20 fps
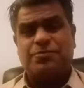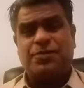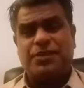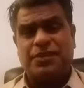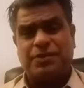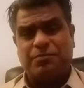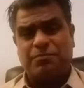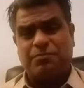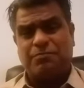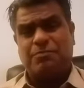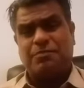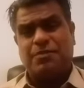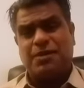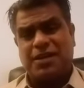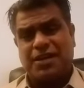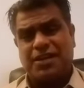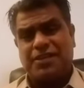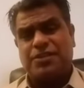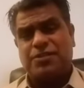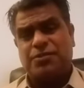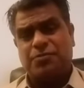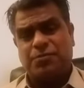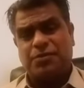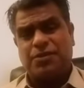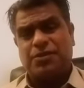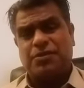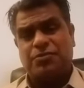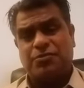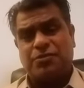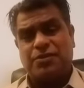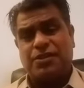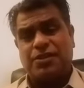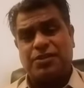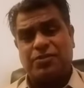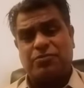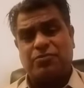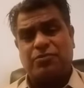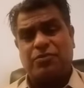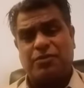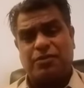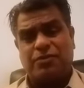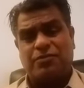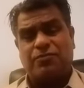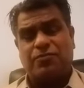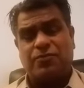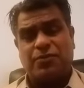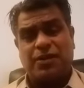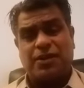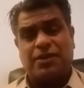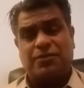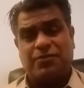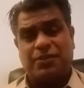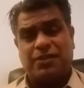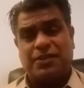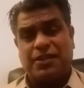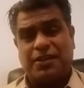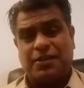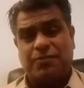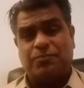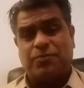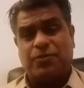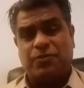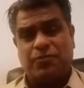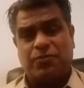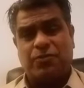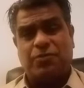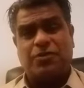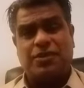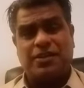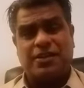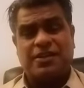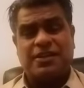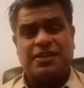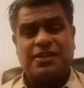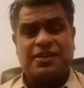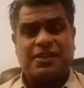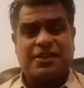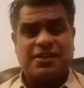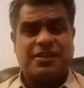be might be you need to lock file with help of lawyer